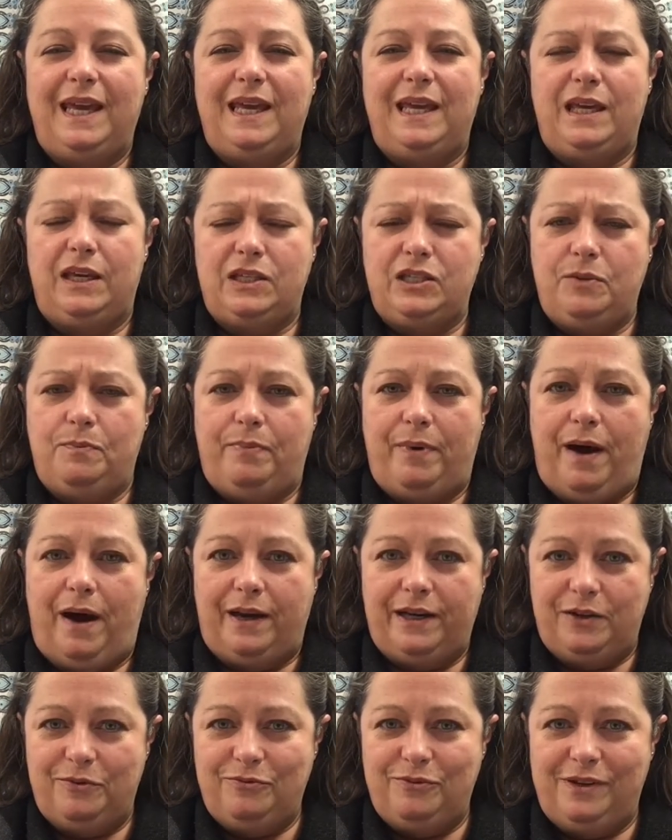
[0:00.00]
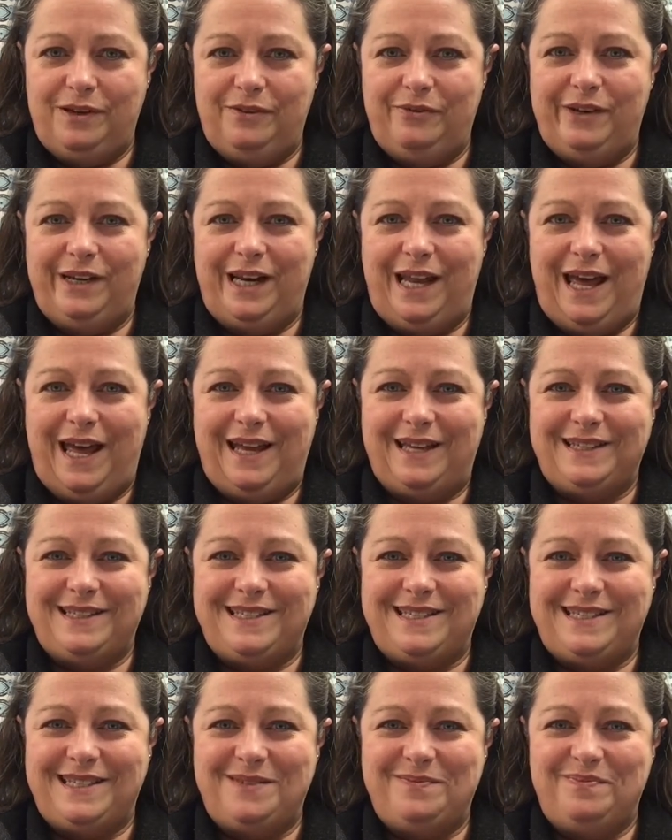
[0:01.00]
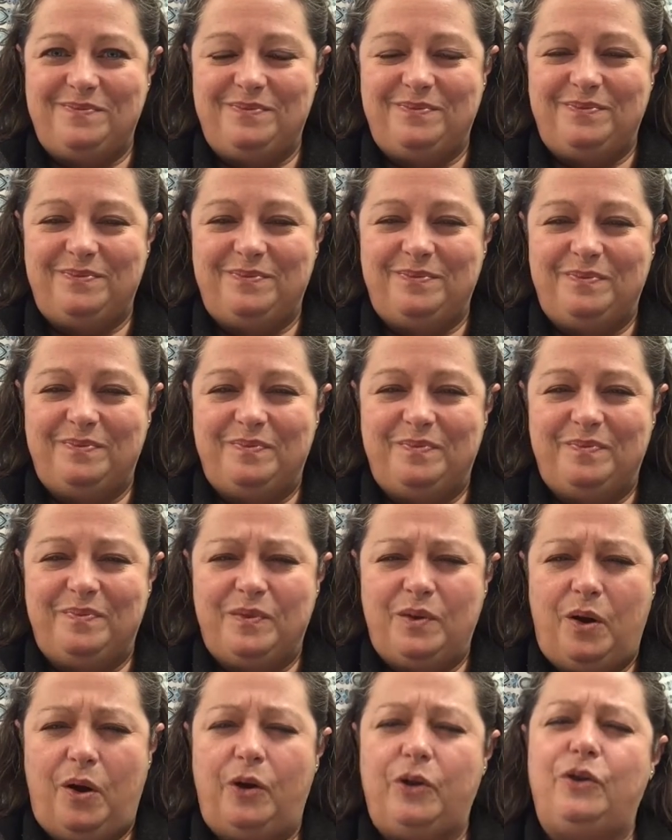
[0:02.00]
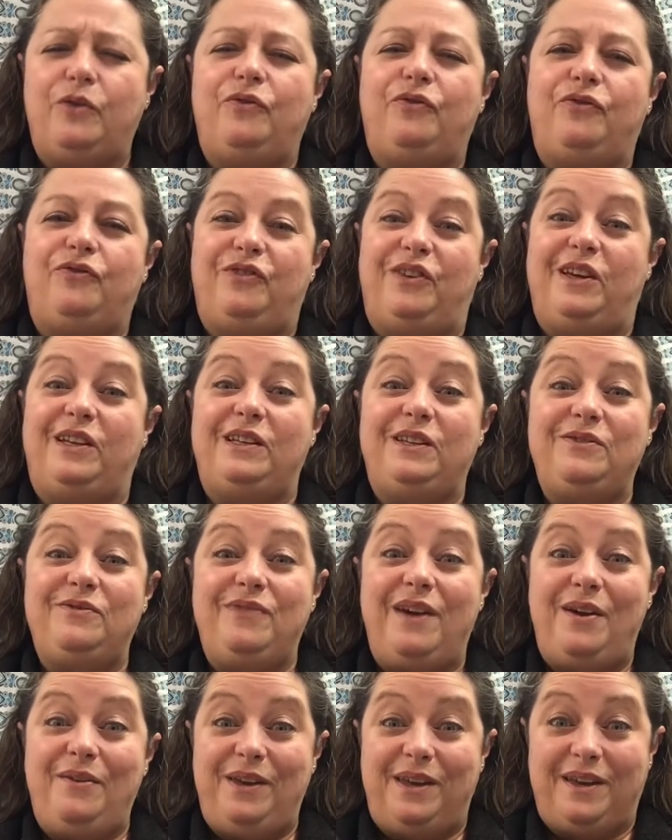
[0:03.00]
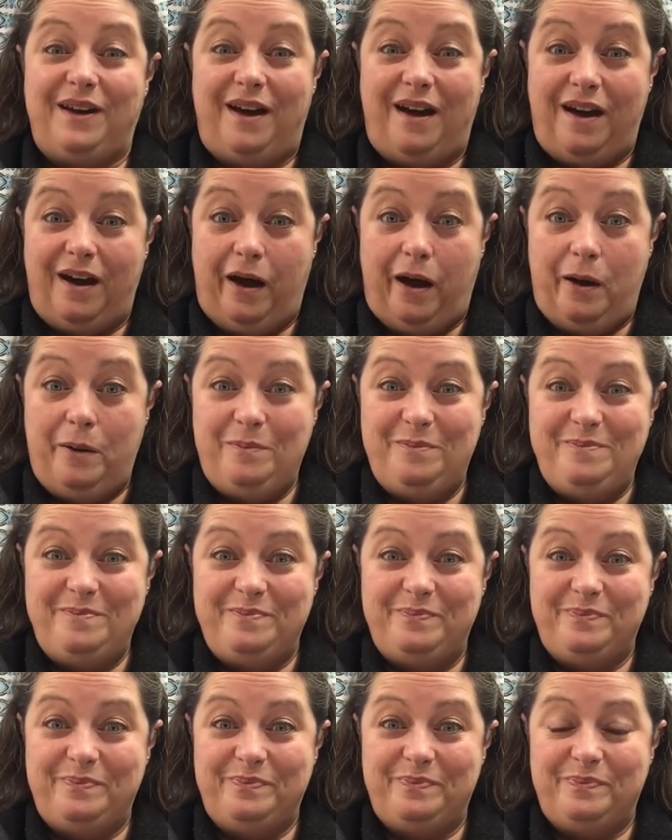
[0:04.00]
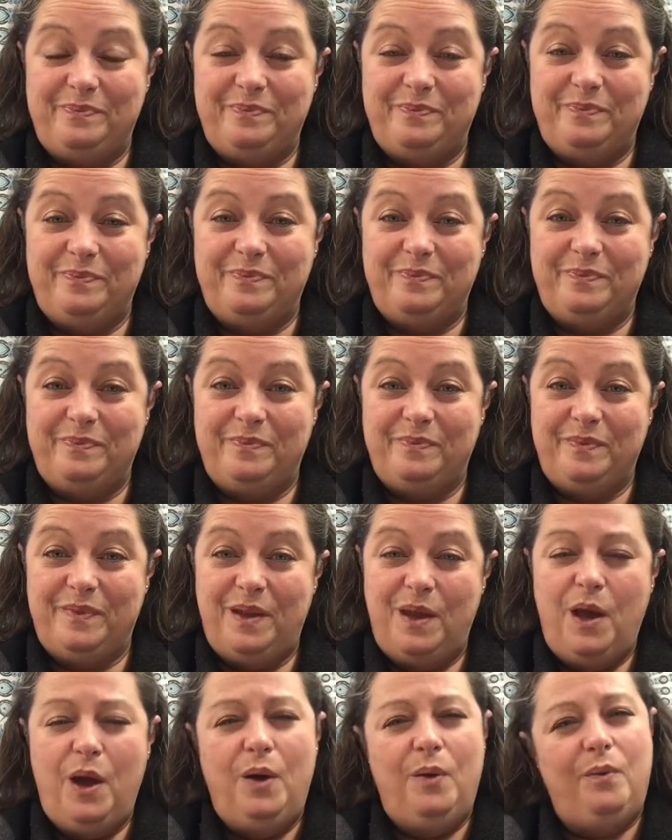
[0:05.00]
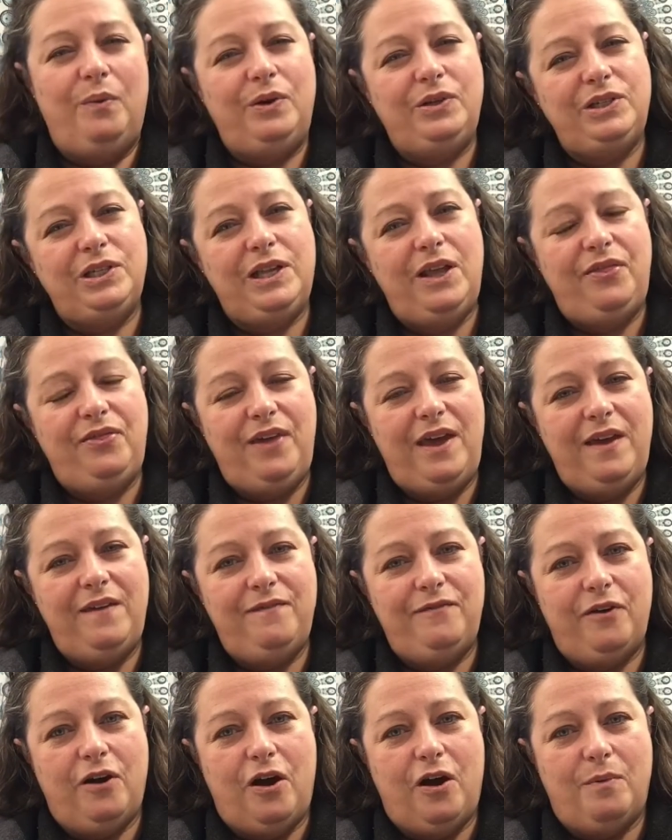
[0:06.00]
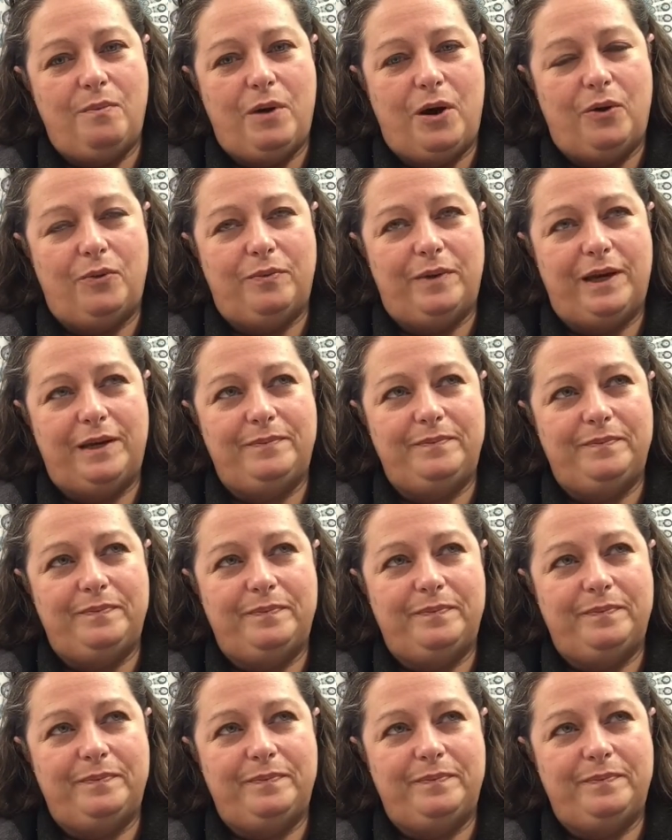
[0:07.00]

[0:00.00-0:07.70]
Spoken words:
Is your body real relaxed? Are you feeling very calm? I want you to think for a moment.